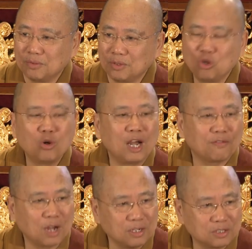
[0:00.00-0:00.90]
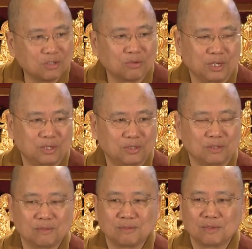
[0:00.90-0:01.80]
You will have
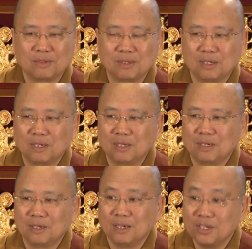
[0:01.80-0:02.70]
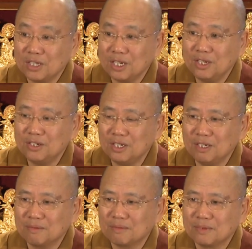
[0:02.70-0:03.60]
concentration. Is it
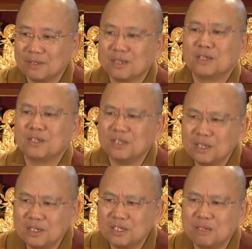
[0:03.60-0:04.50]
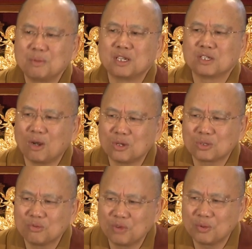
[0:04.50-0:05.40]
easy? It is easy, but it's
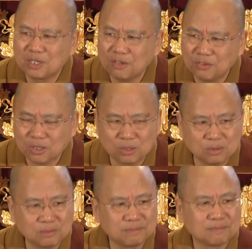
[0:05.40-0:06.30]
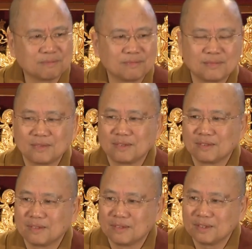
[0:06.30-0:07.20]
also very difficult.
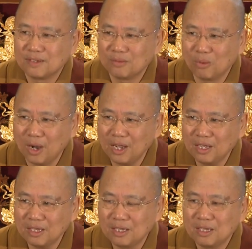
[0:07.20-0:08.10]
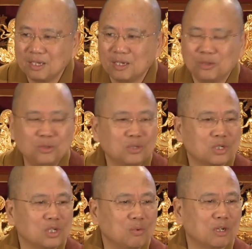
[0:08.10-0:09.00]
Why?
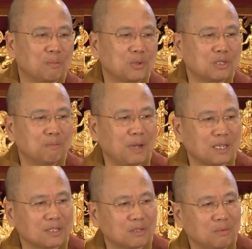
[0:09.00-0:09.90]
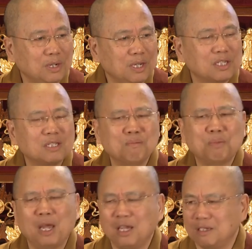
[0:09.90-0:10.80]
Usually when a person passes away, he's in
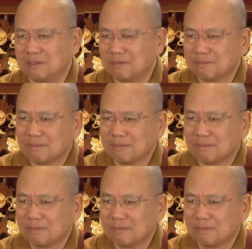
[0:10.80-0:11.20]
pain.